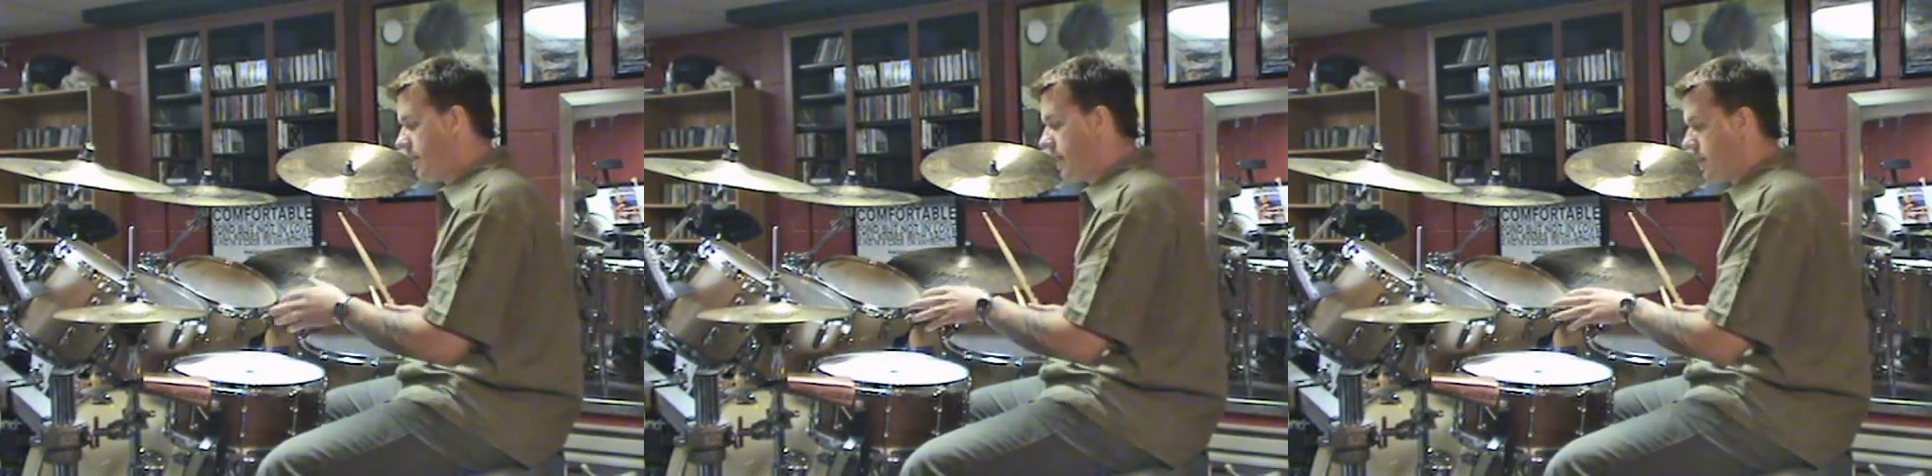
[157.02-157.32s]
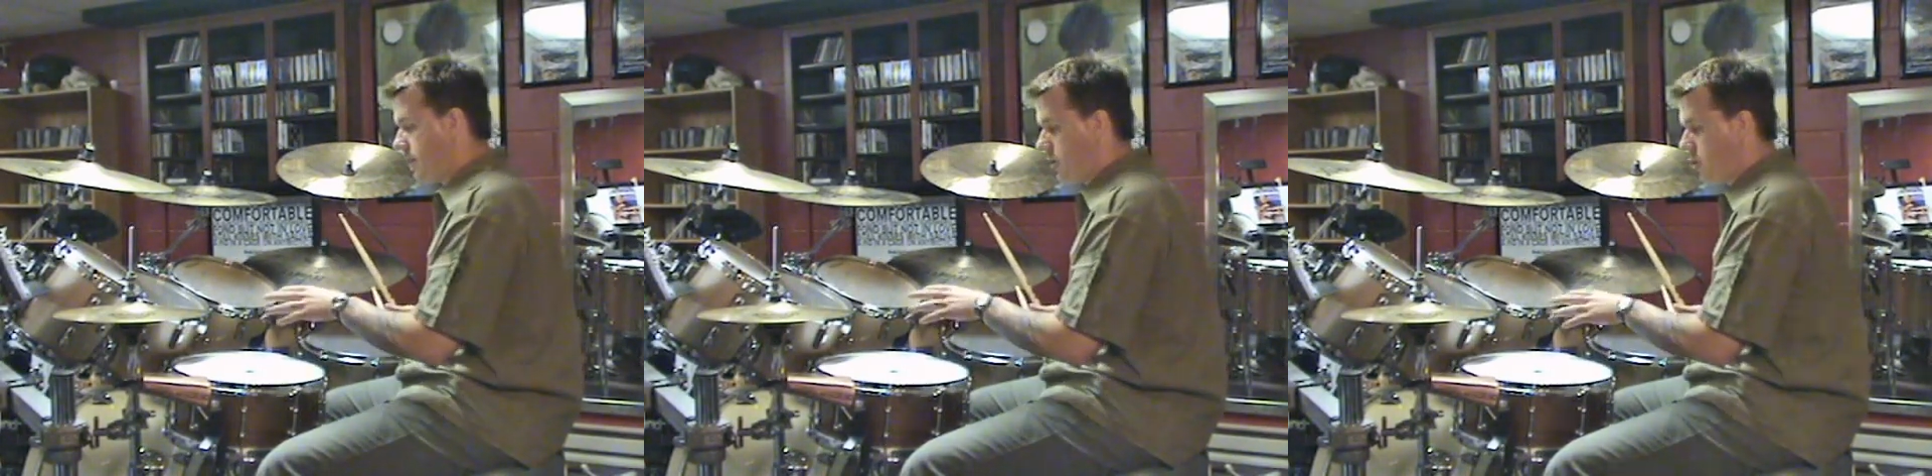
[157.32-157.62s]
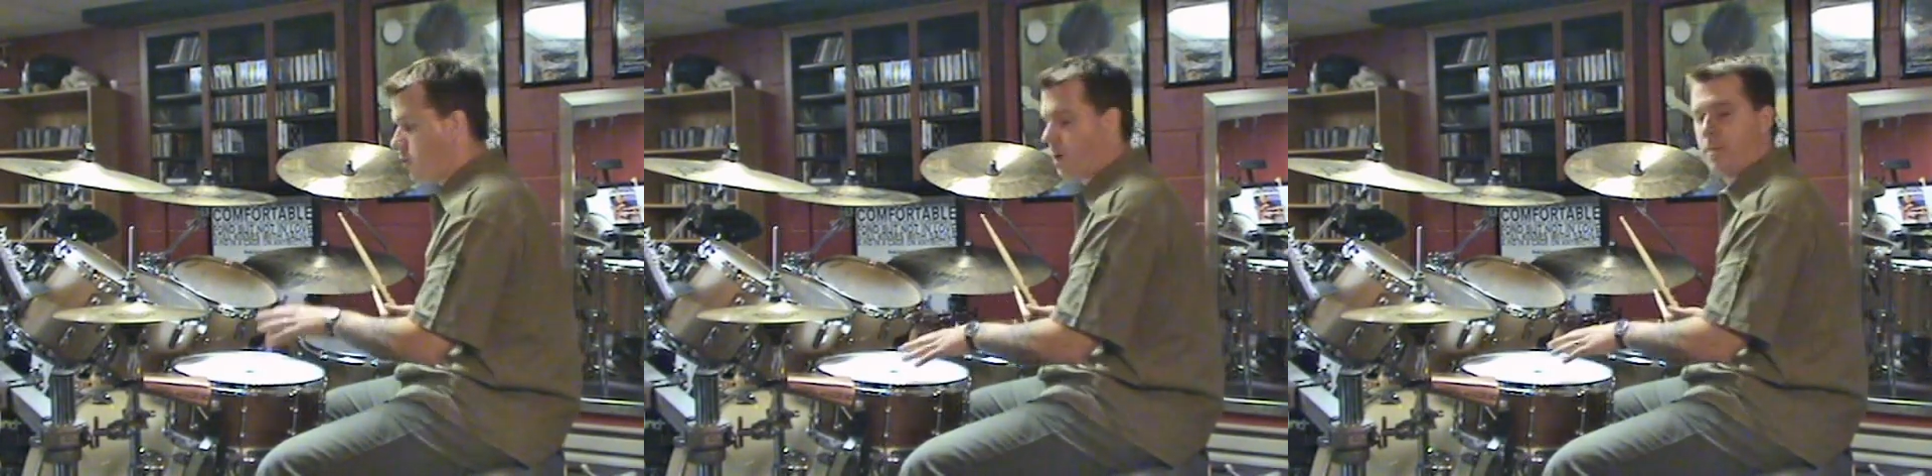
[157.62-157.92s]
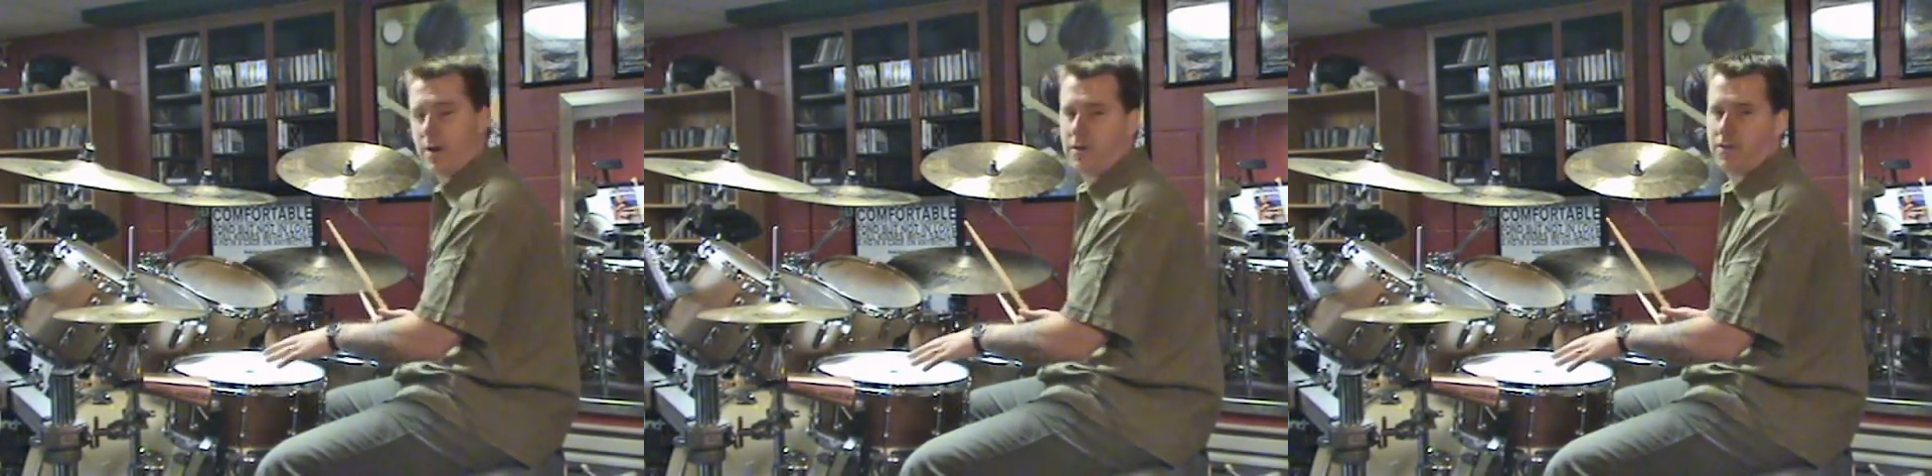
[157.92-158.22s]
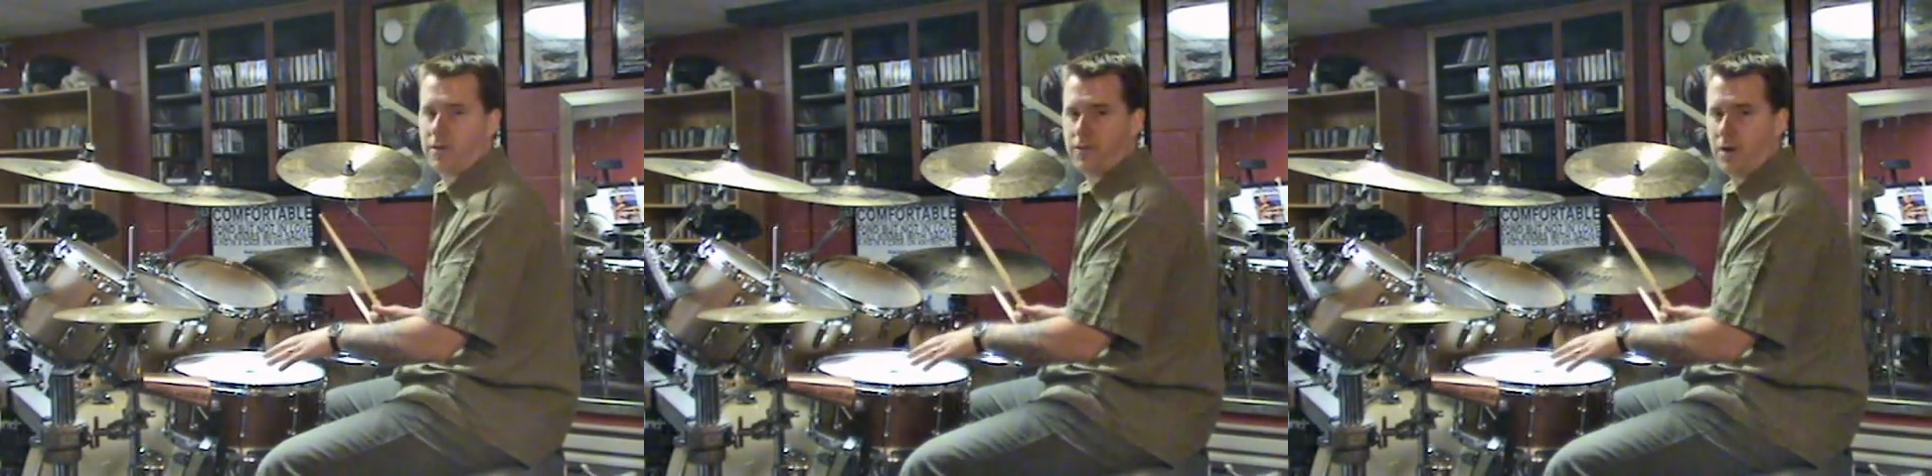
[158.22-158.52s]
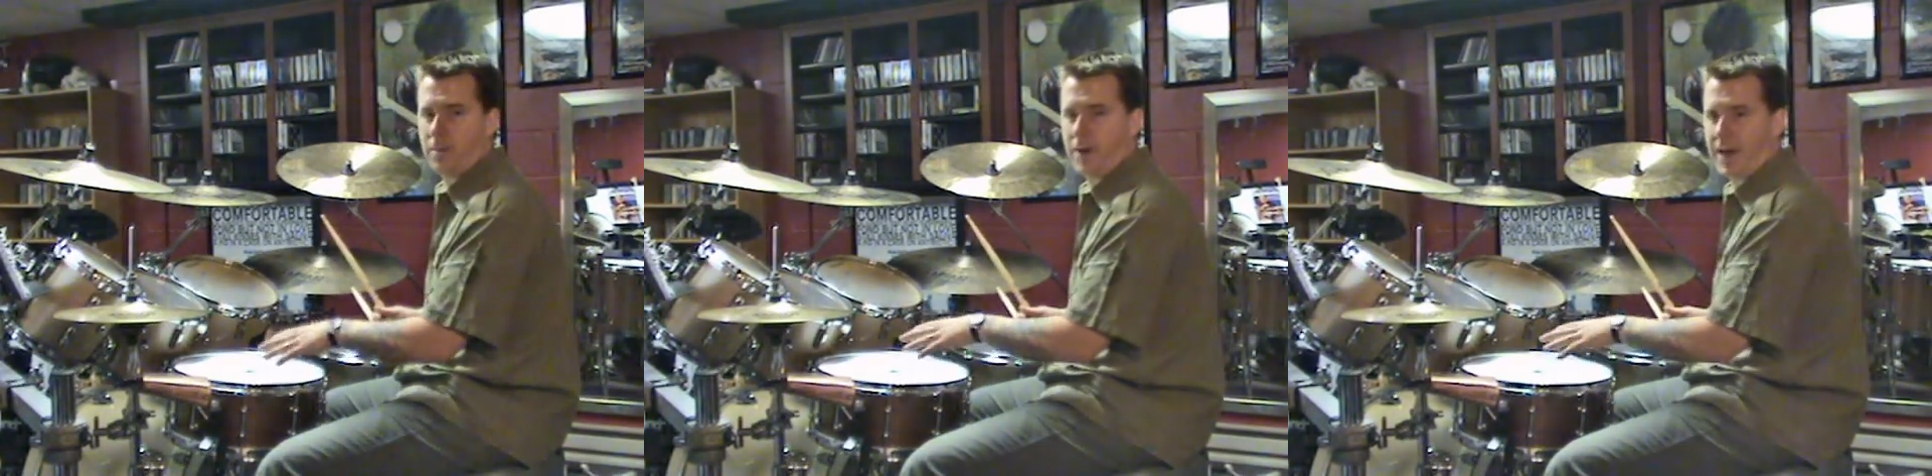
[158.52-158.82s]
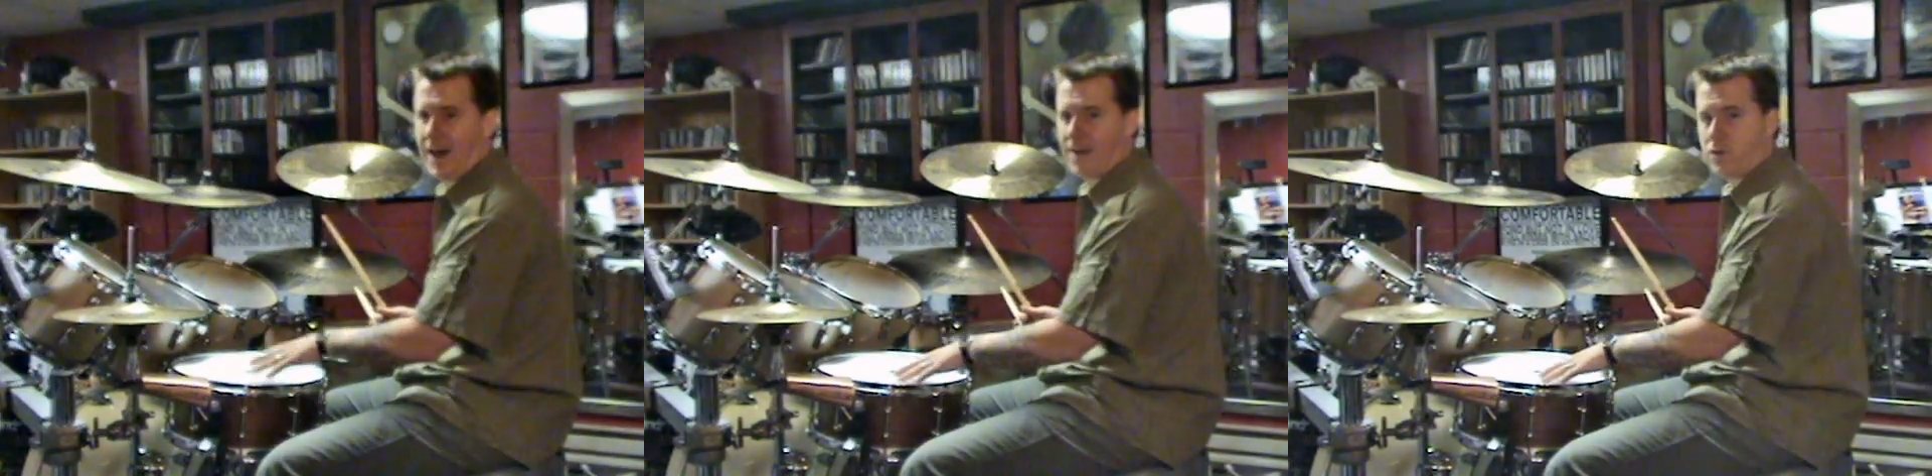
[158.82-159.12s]
that you can benefit from by
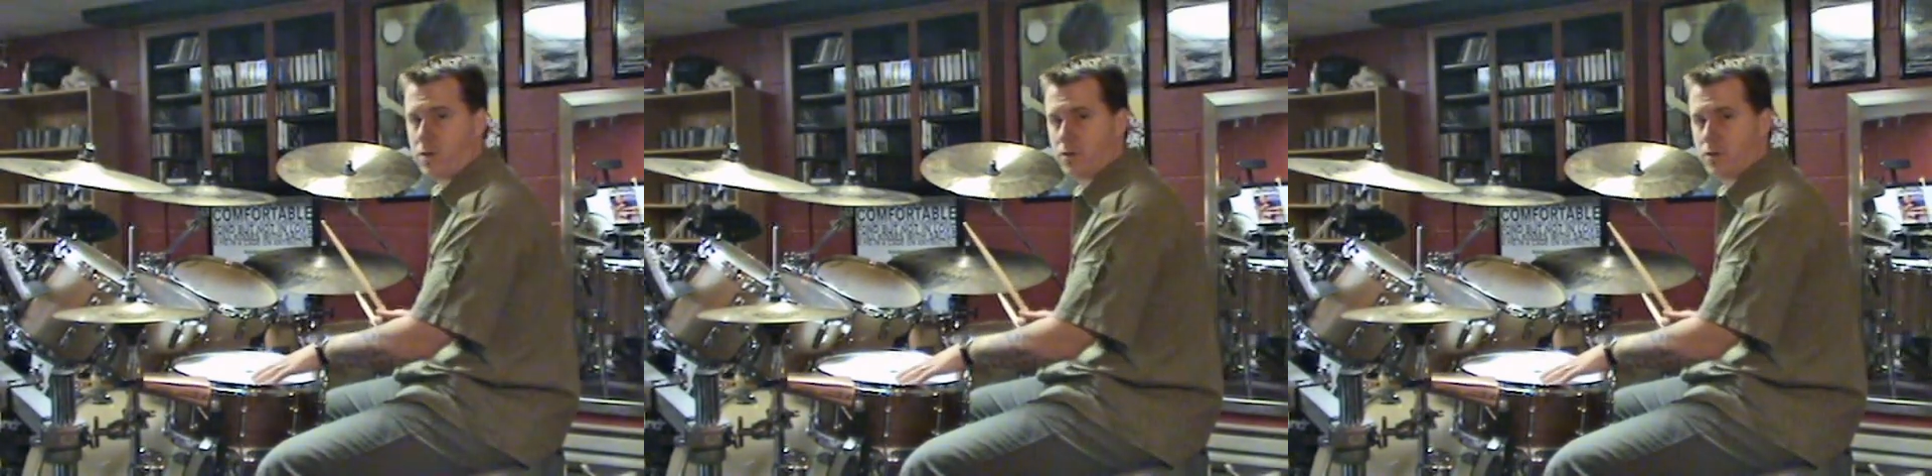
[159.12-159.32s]
having